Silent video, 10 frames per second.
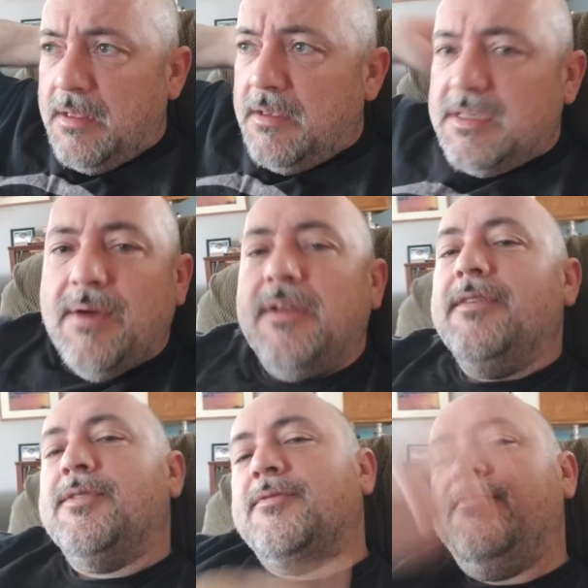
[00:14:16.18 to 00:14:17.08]
So
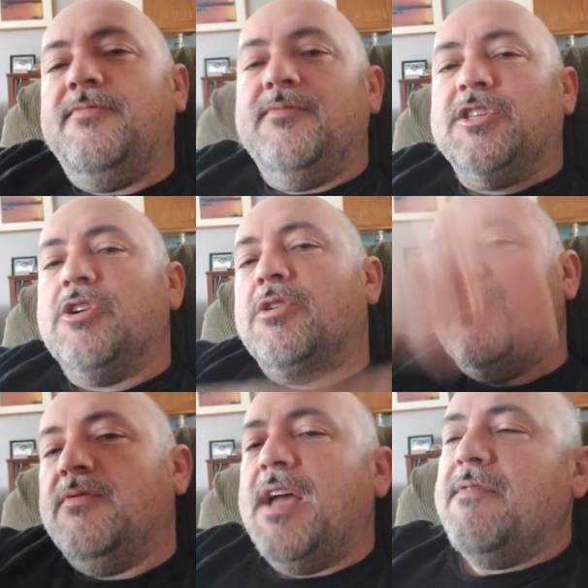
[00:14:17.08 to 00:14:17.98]
this is a circle
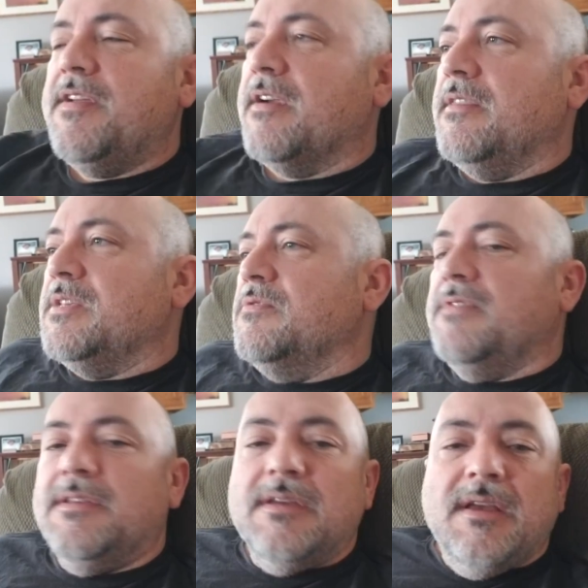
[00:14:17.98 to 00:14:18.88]
of life here in these
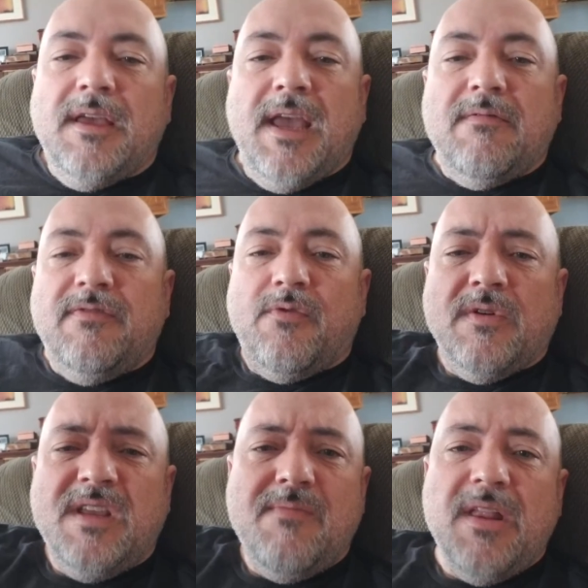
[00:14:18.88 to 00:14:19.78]
movies. And
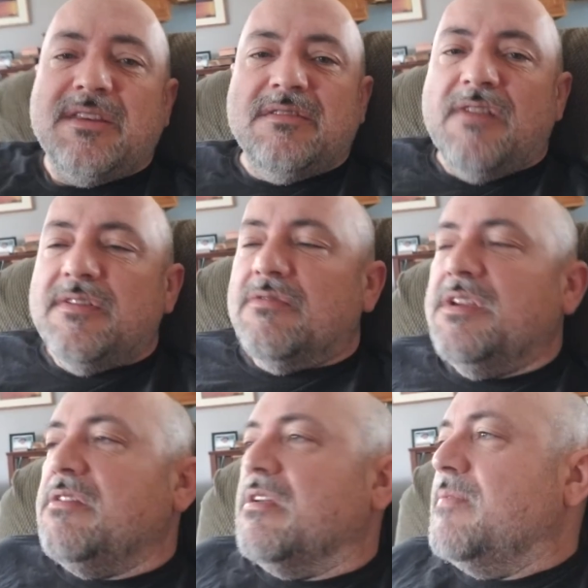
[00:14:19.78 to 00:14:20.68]
14 minutes, still haven't
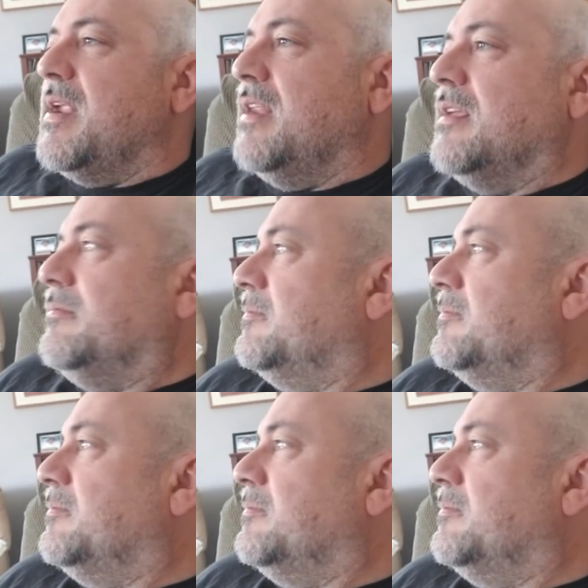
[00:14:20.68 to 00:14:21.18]
really talked about anything.